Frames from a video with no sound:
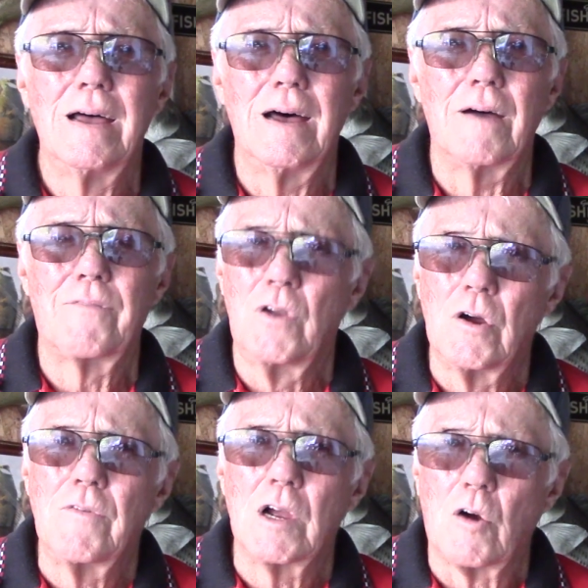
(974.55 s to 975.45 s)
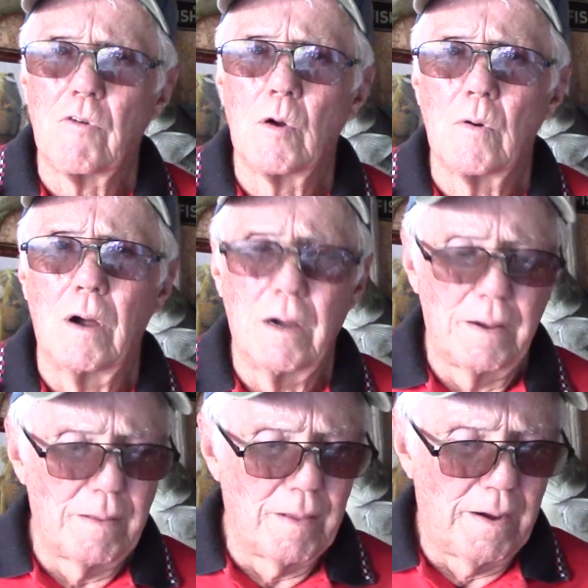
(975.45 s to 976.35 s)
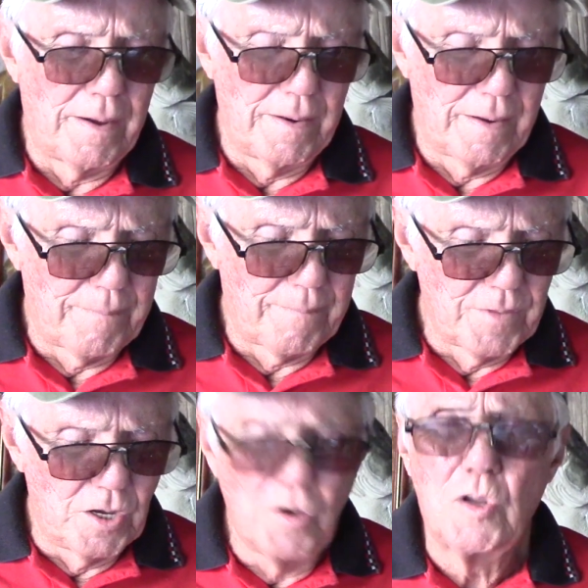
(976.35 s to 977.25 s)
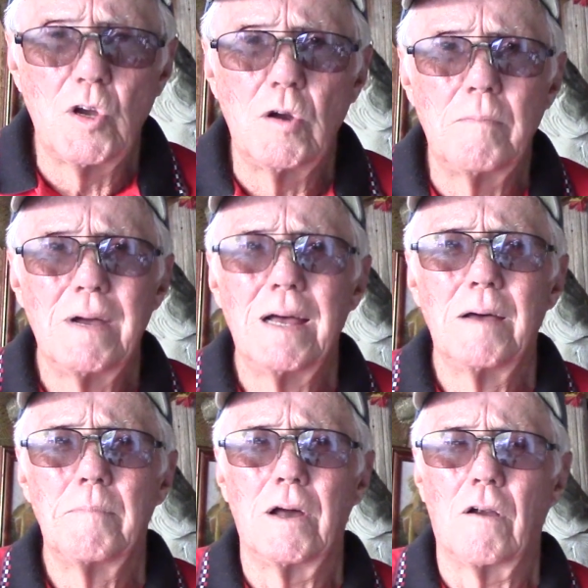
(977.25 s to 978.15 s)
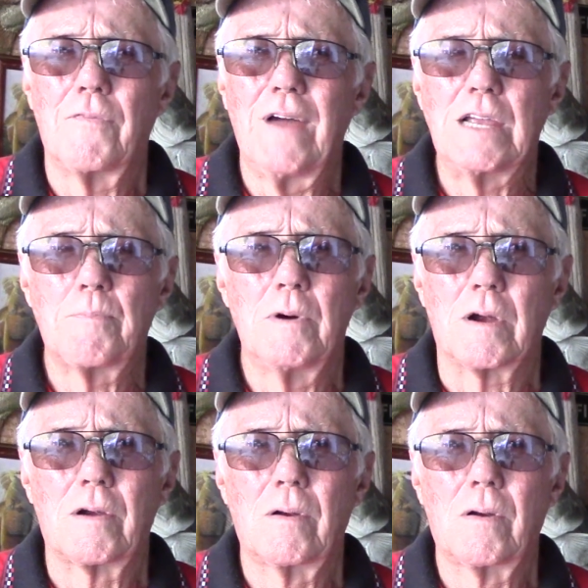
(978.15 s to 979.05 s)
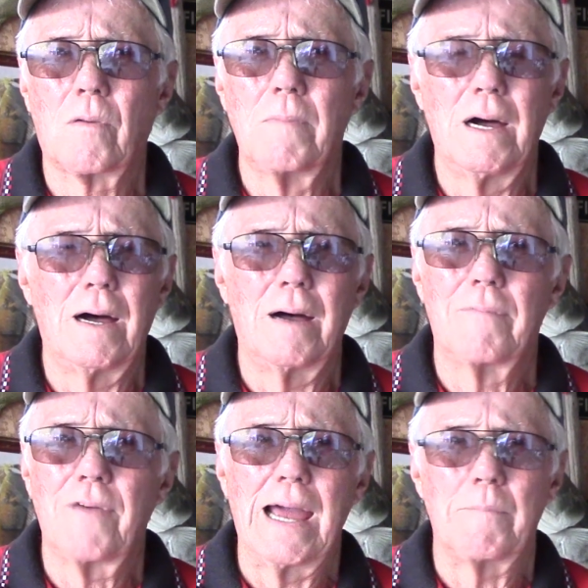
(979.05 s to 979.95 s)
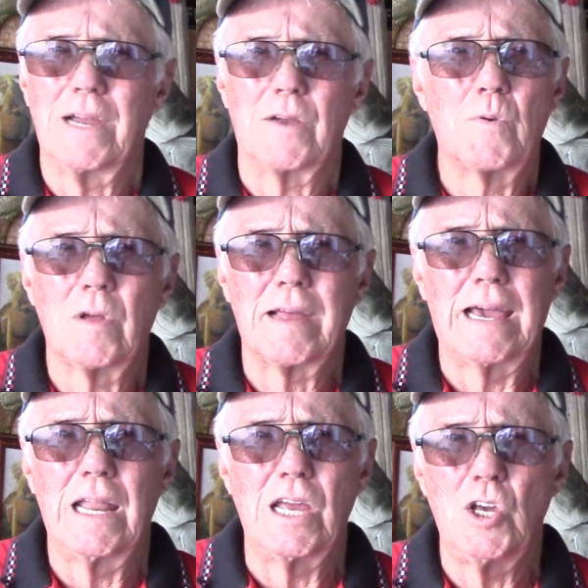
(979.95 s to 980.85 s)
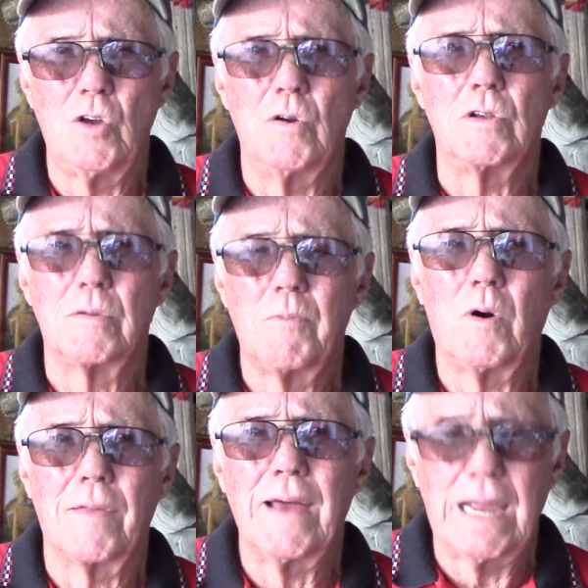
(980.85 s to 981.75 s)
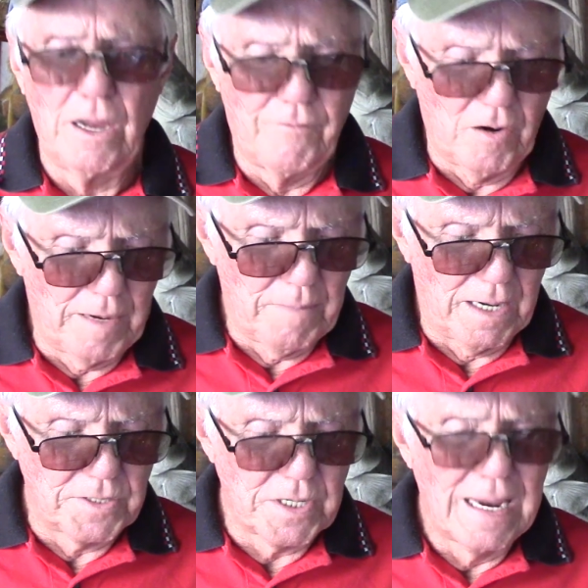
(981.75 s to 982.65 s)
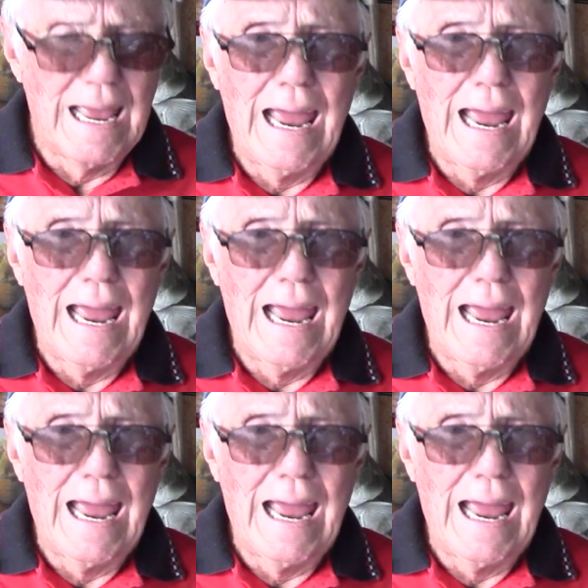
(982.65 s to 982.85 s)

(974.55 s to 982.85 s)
A few of you over on YouTube. But our Facebook family is really getting huge. Boy, thank you very much.